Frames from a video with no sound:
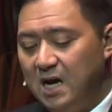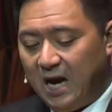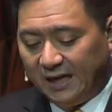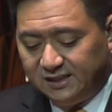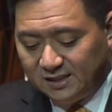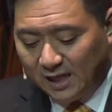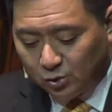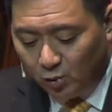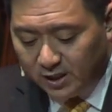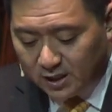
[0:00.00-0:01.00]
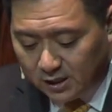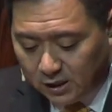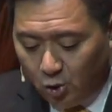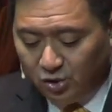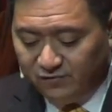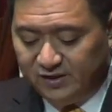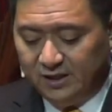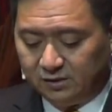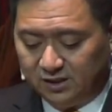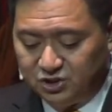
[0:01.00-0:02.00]
I did not want a cloak of
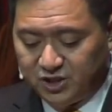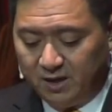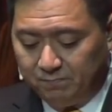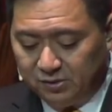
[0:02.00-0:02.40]
guilt and shame